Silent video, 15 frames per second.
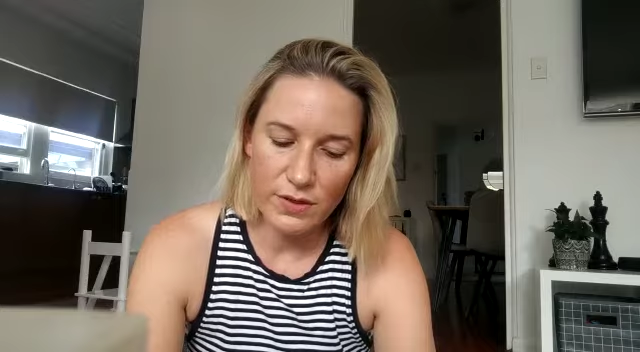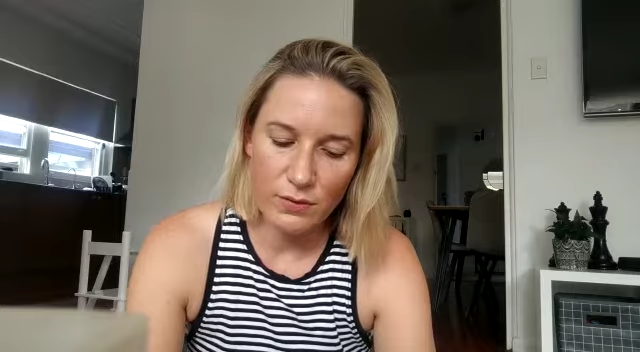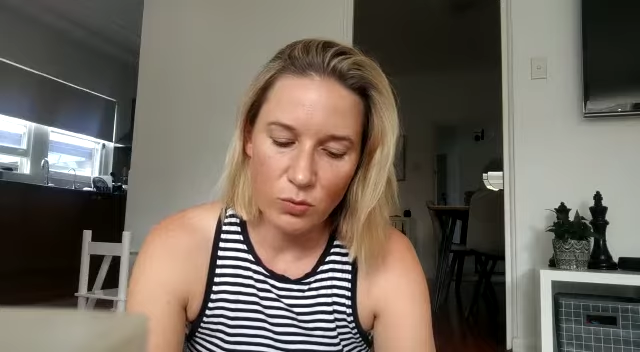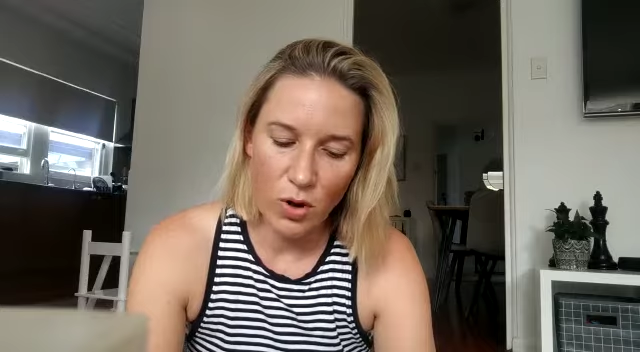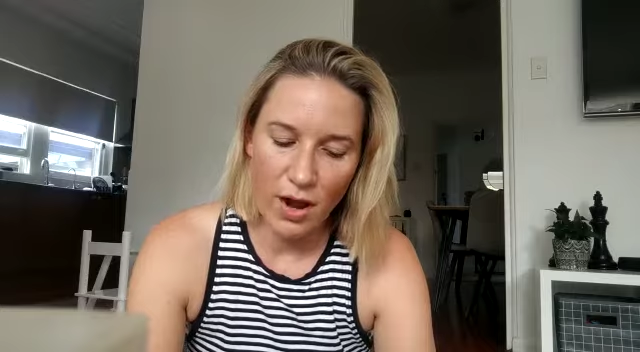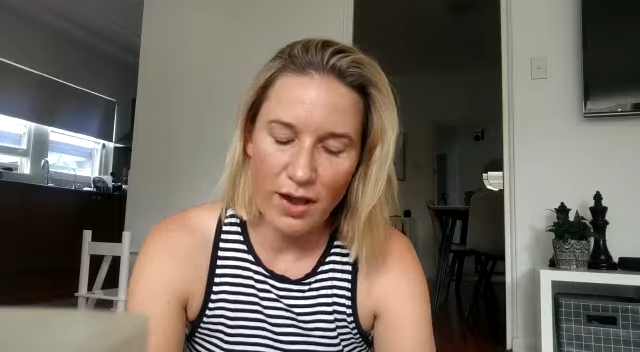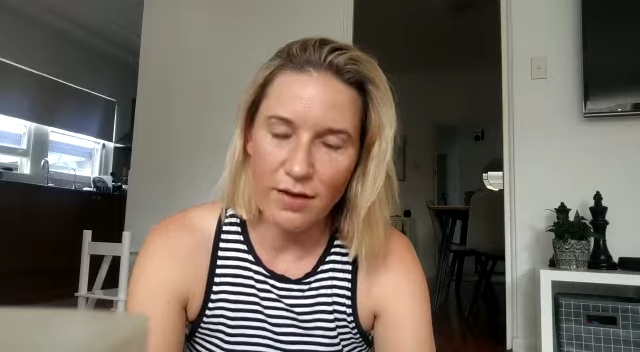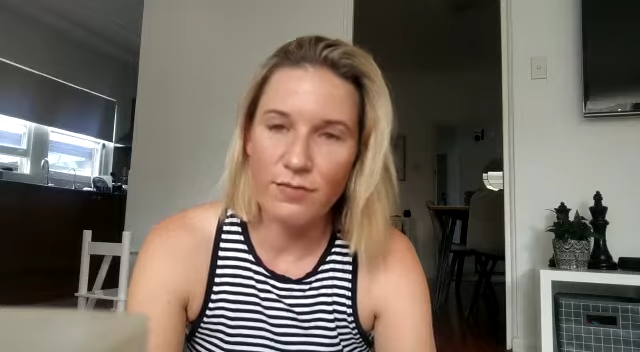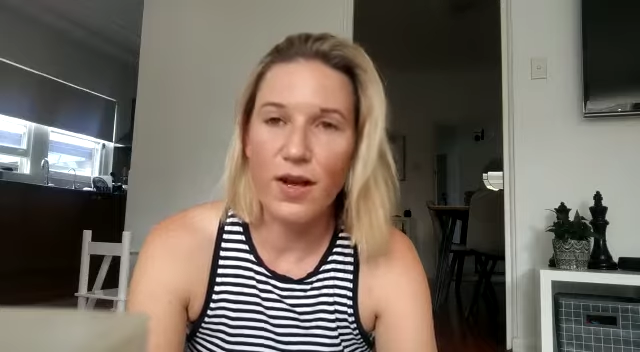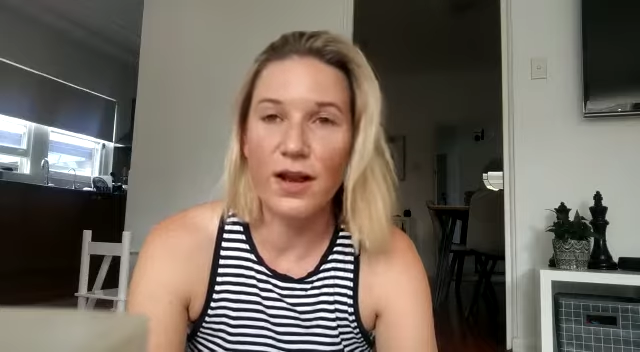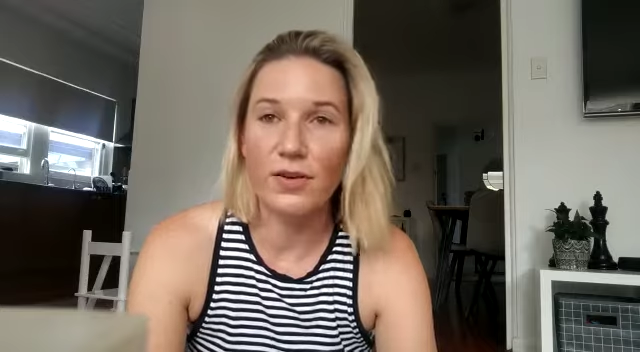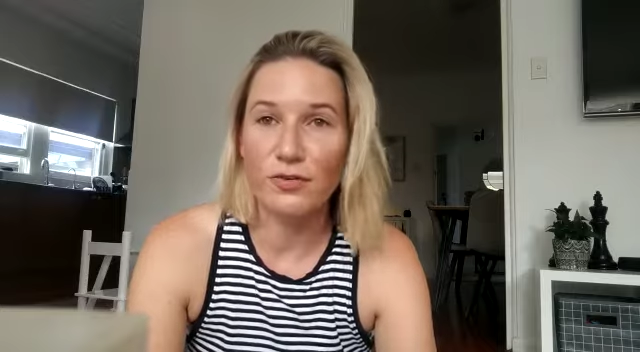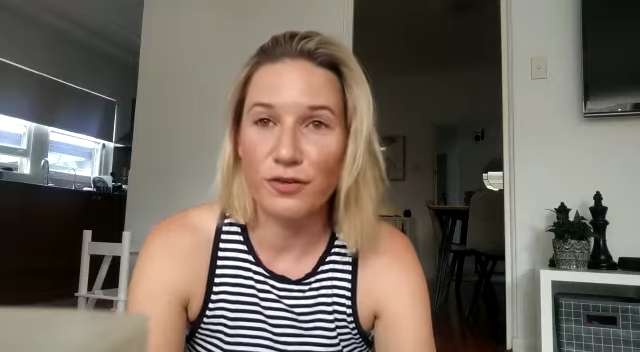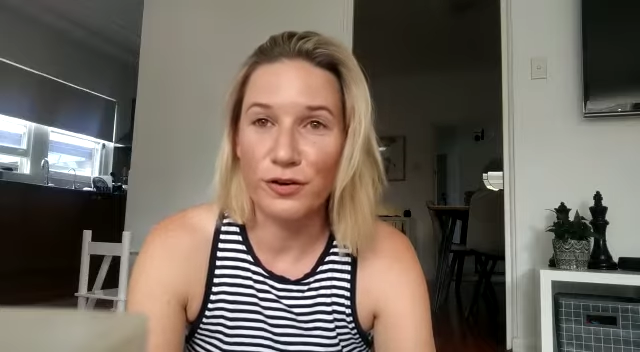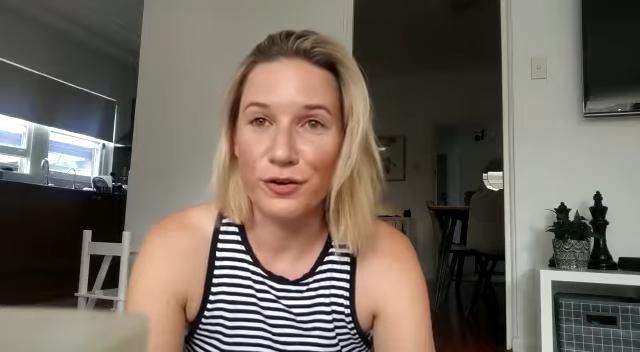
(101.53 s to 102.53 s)
and why I've
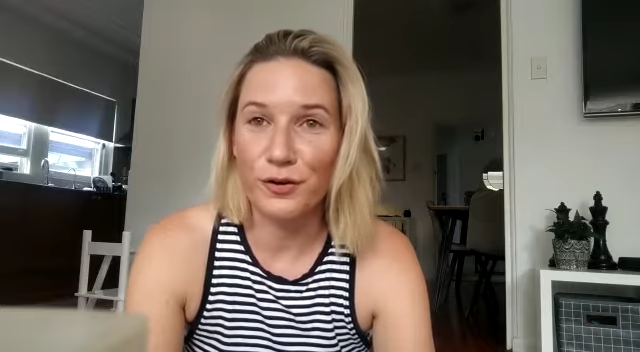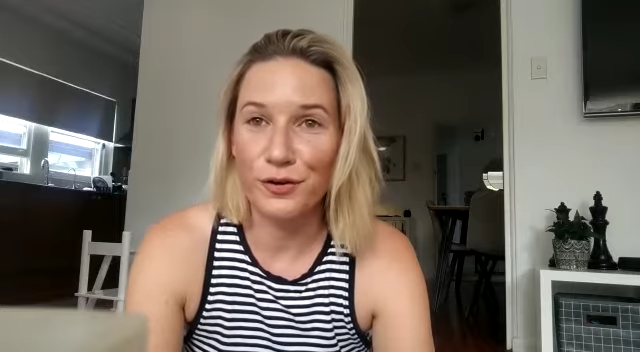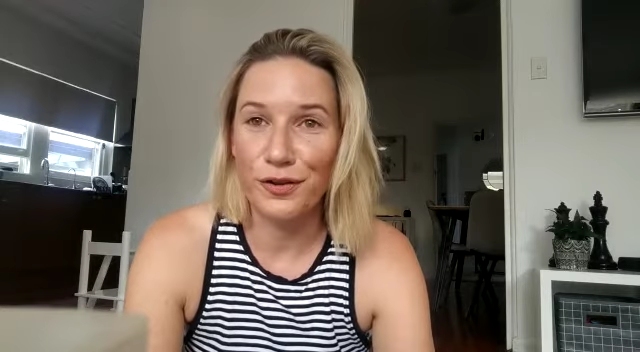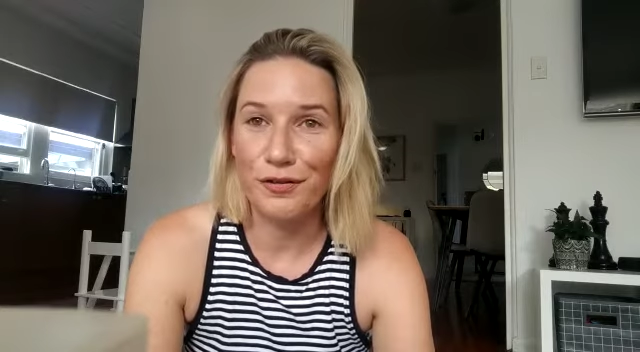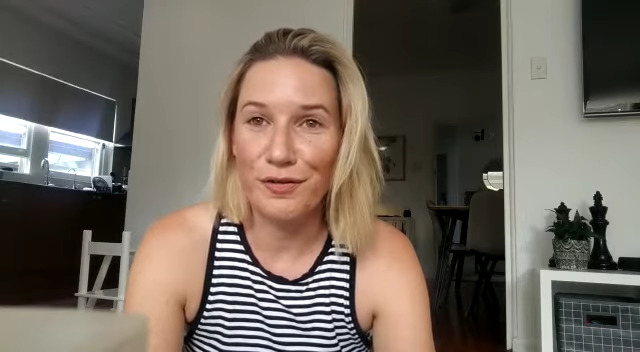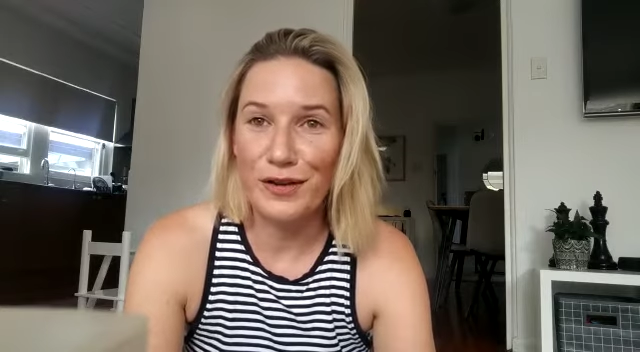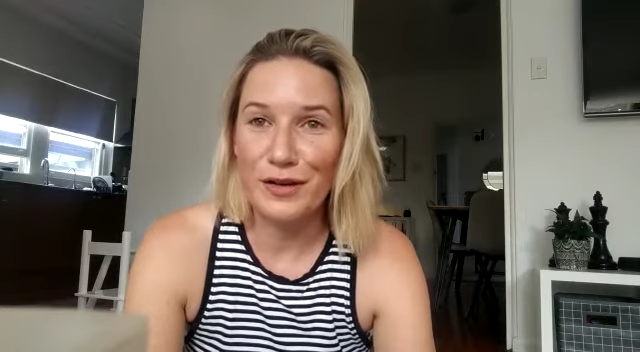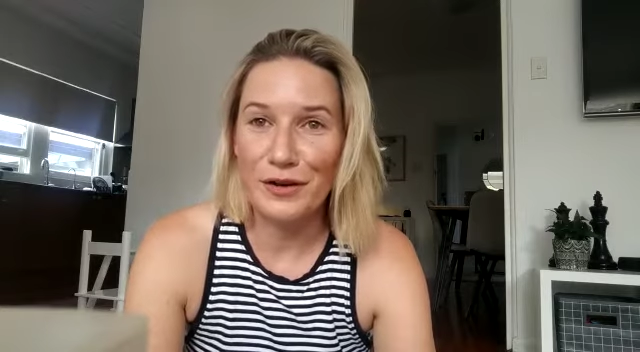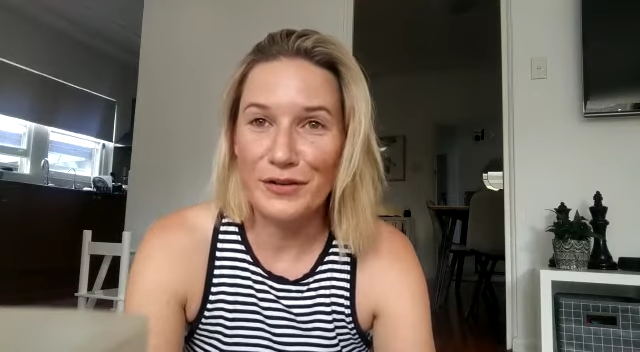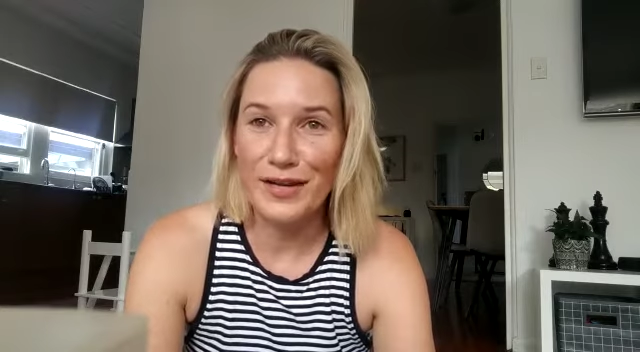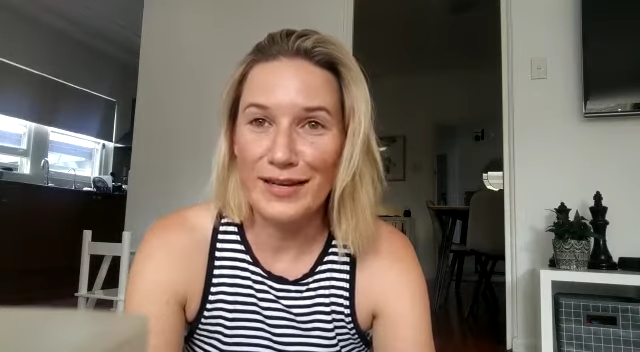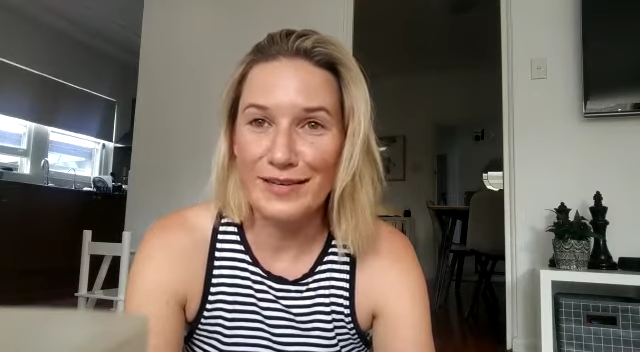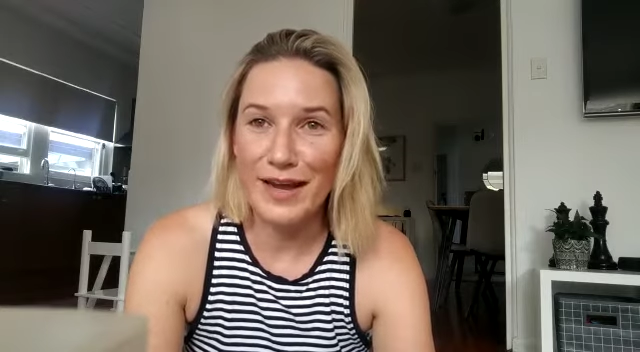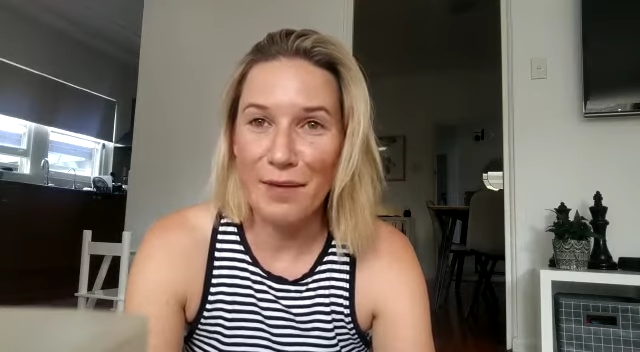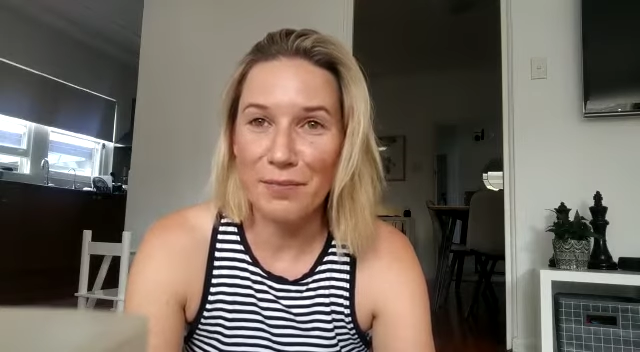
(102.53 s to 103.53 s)
had to record this video
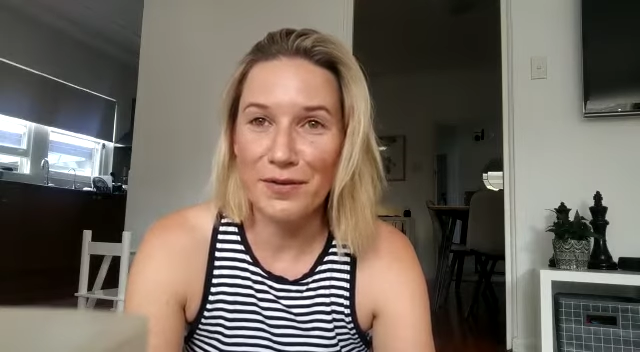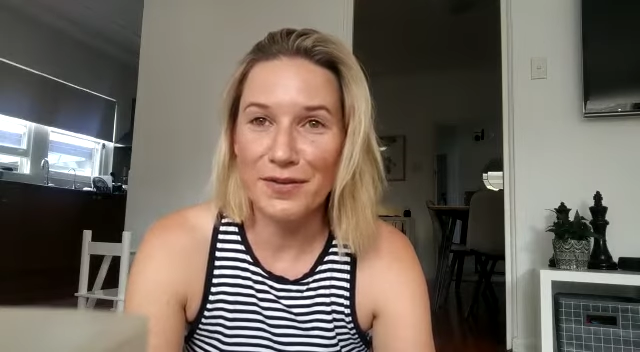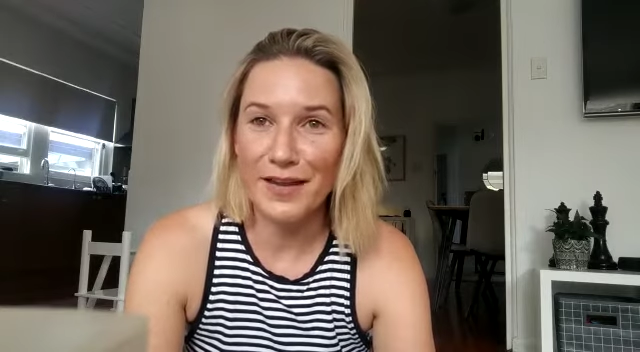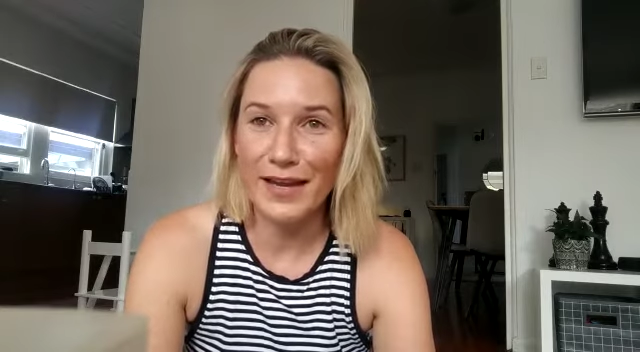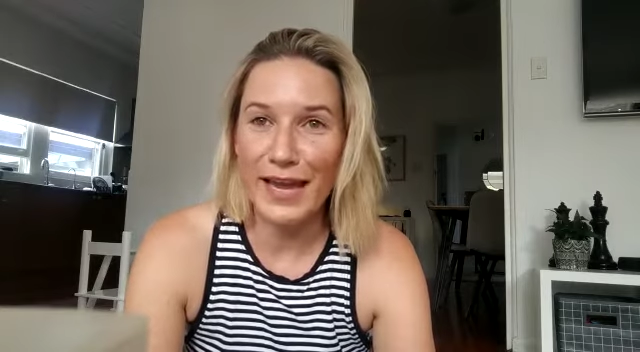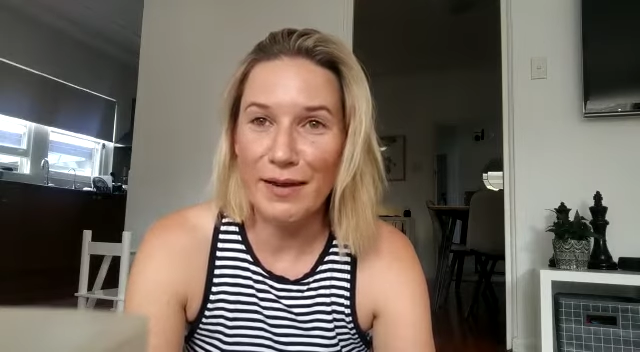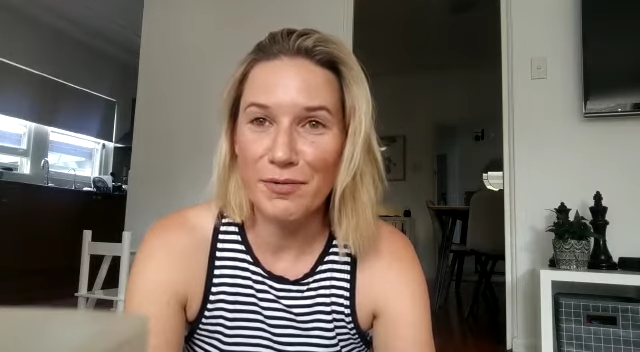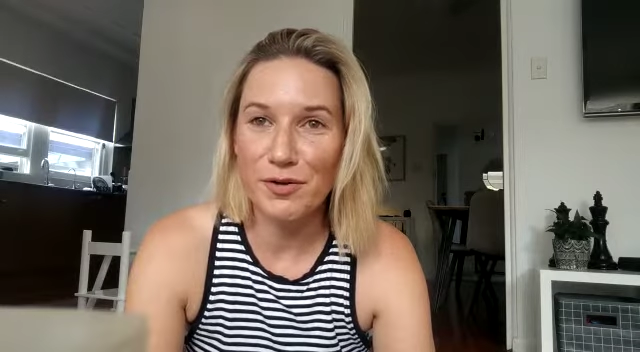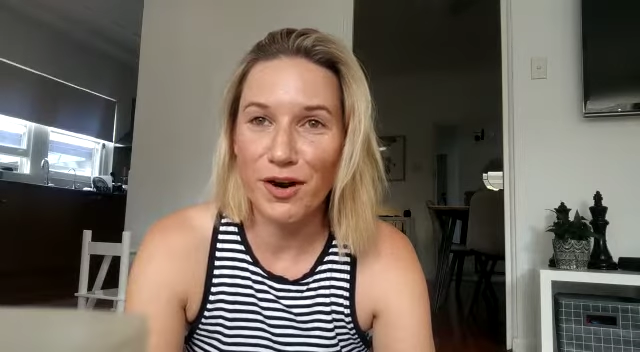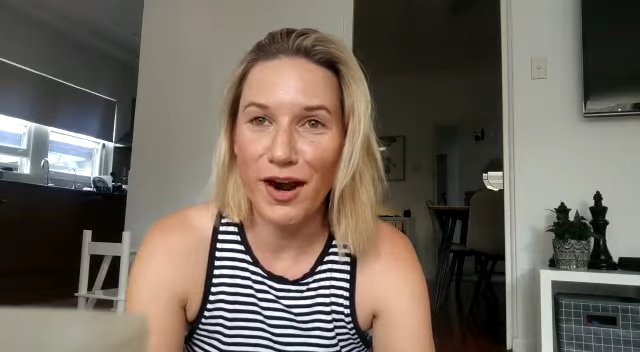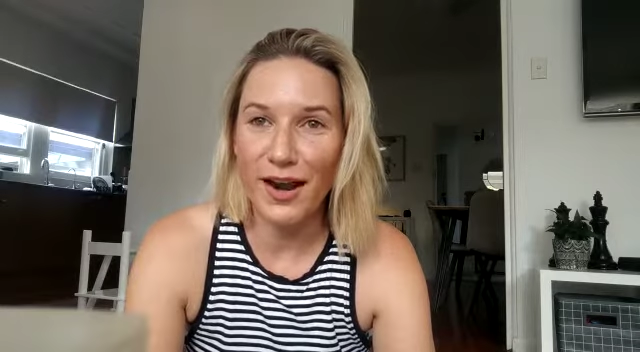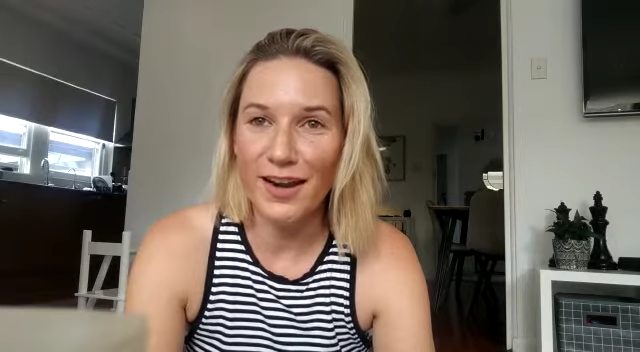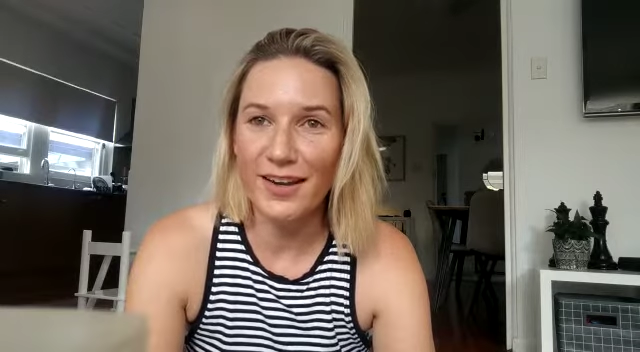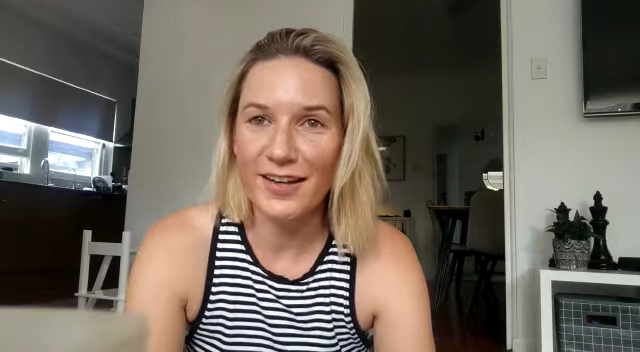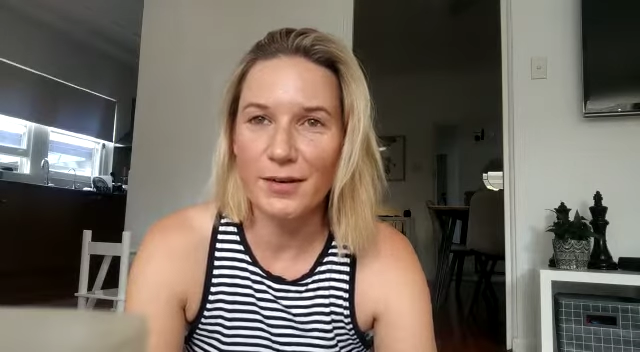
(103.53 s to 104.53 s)
10 times because I keep crying,